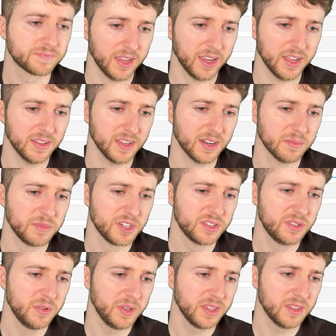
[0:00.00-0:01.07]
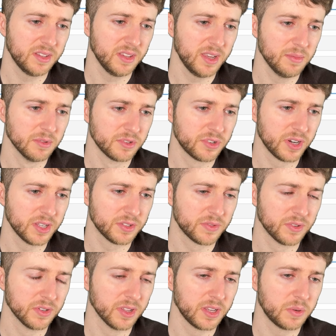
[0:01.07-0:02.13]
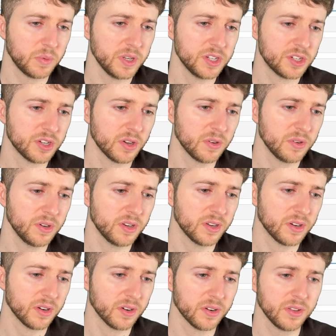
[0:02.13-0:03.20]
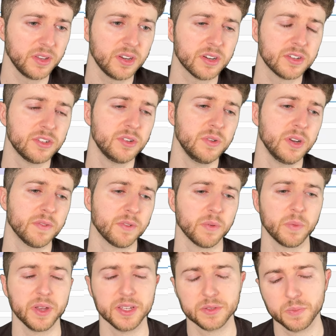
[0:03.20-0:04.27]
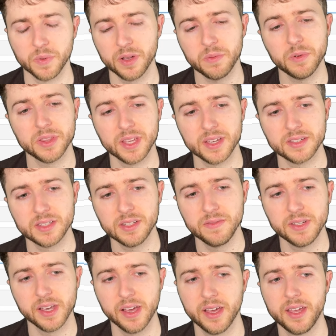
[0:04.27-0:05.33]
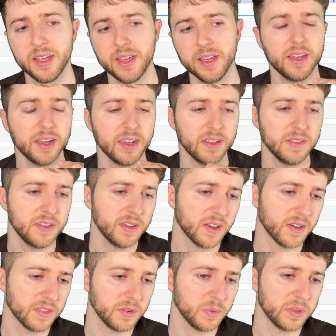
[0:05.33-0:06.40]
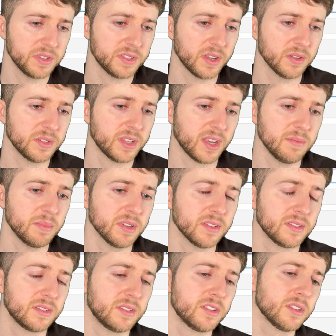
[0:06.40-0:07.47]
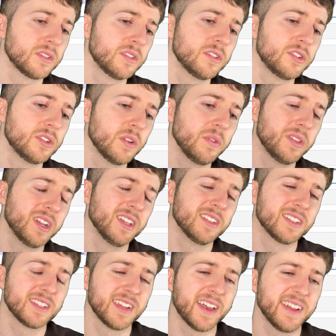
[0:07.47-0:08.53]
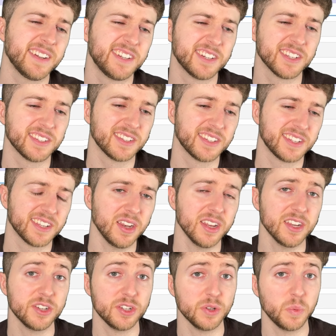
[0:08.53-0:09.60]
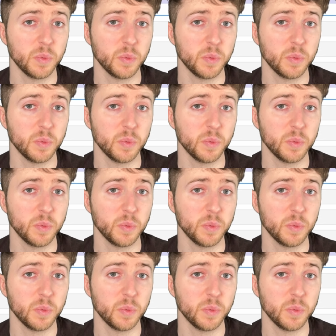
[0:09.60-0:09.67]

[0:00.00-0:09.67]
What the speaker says: And then I'm just doing the label transfer like we showed earlier, 2 different ways, one with scVI and the other with Celltypist, just to show that it's not just an issue